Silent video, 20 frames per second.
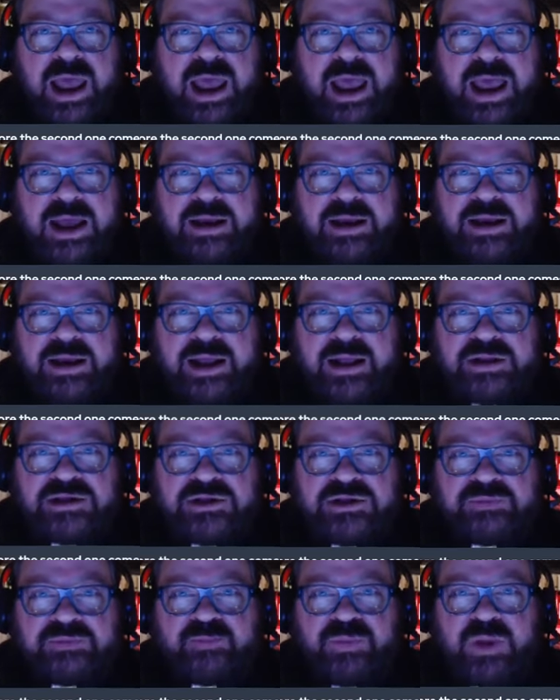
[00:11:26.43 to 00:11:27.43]
And
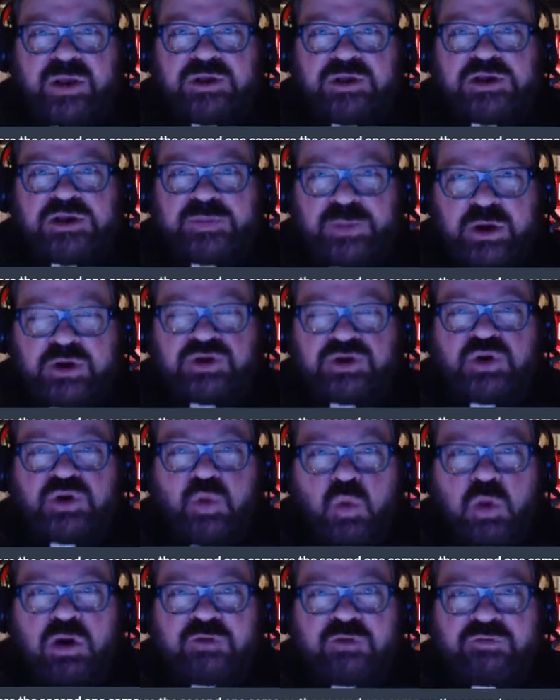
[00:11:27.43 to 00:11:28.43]
it's
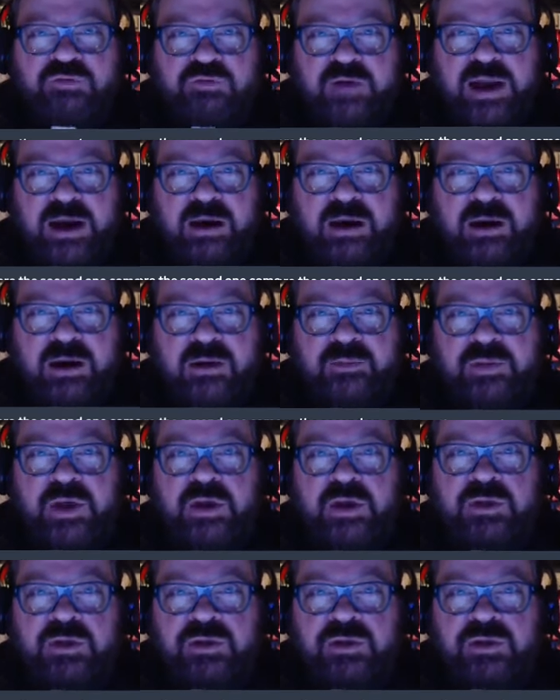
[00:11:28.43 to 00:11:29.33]
spiritual warfare